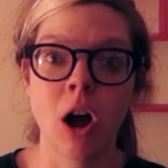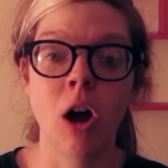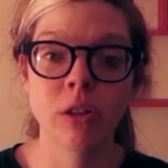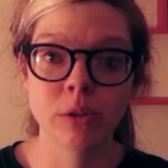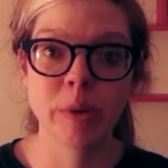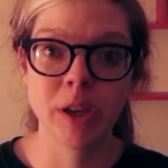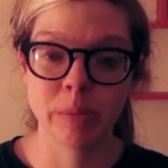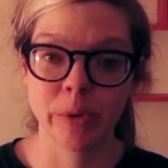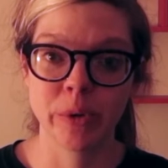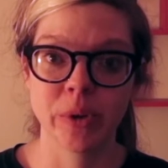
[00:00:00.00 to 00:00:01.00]
all the
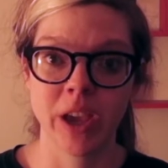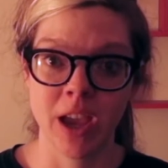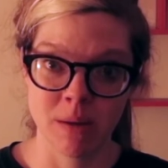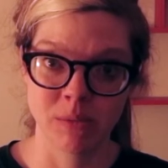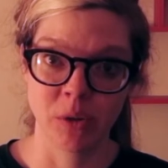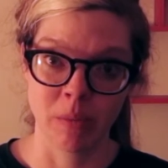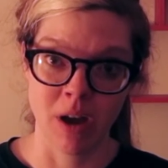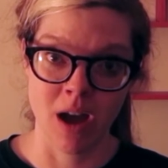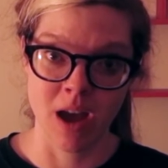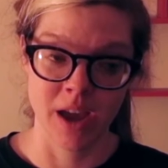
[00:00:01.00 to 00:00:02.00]
people who came to
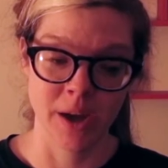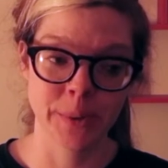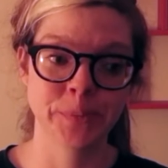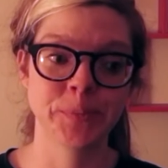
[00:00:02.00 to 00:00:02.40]
my